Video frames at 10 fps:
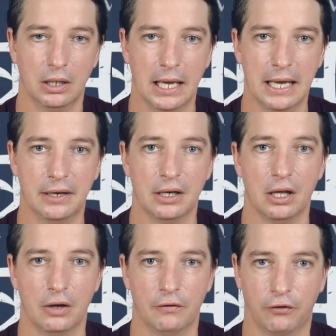And
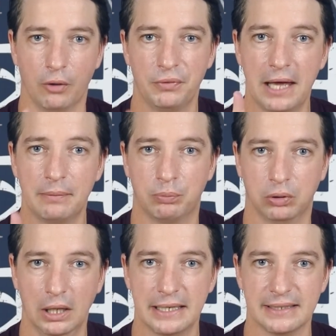from that
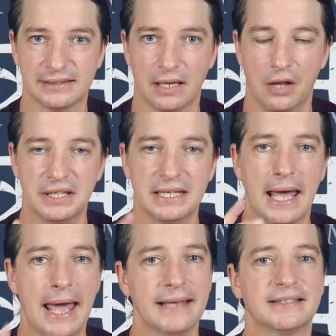place, the
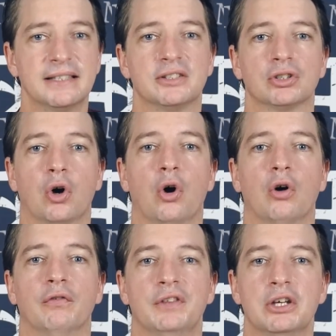essence
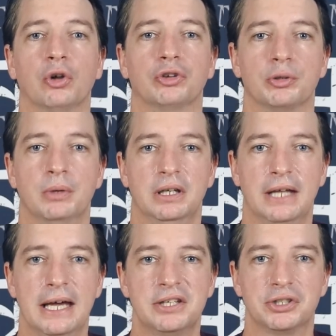of the ultimate
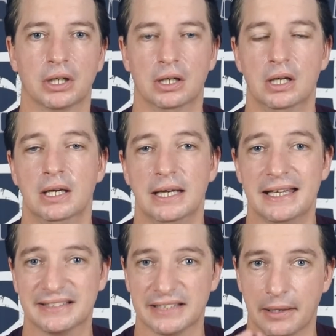nature
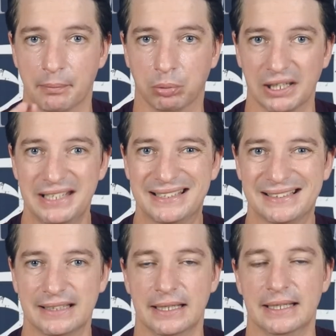is
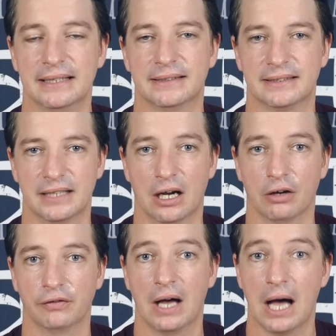bliss
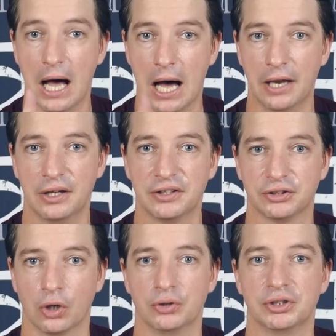itself,
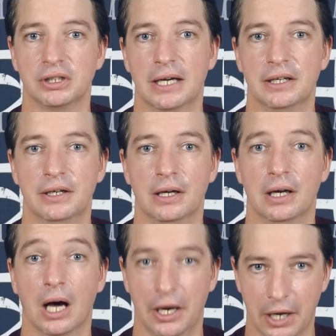unassociated
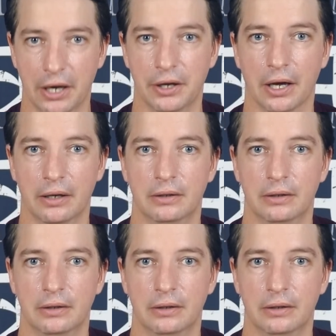ananda.